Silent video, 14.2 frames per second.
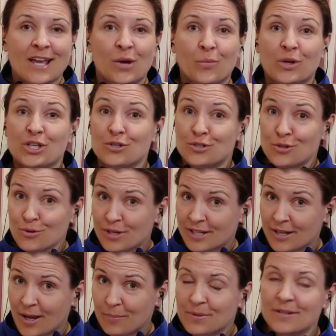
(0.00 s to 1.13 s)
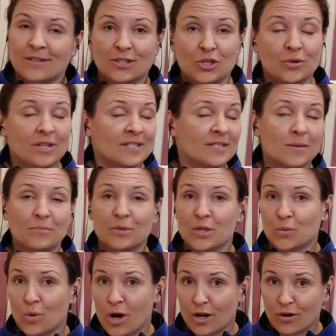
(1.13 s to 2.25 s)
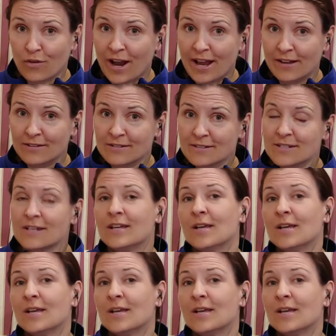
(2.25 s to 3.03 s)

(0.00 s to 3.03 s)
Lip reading: When you do get up, you can simply walk around.